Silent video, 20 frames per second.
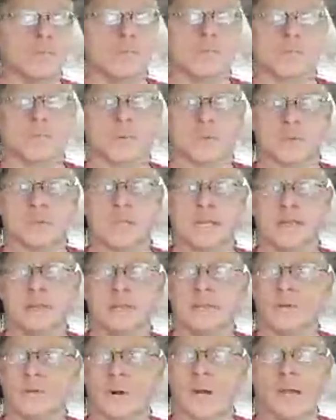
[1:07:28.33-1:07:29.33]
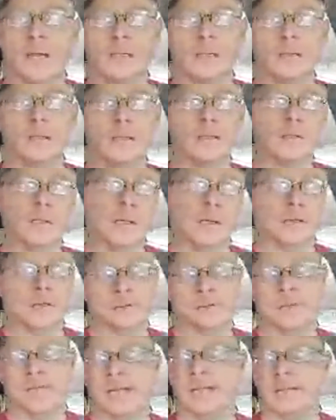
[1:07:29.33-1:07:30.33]
was
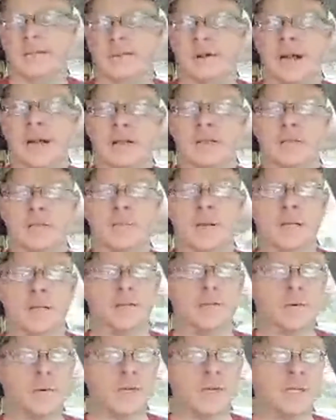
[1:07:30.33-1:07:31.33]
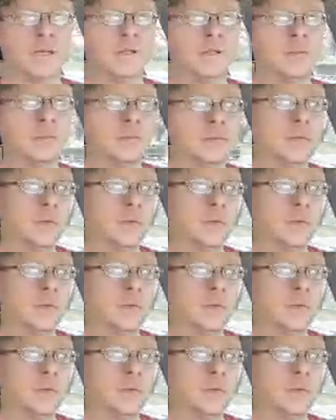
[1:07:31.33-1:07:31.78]
hit directly by the tornado.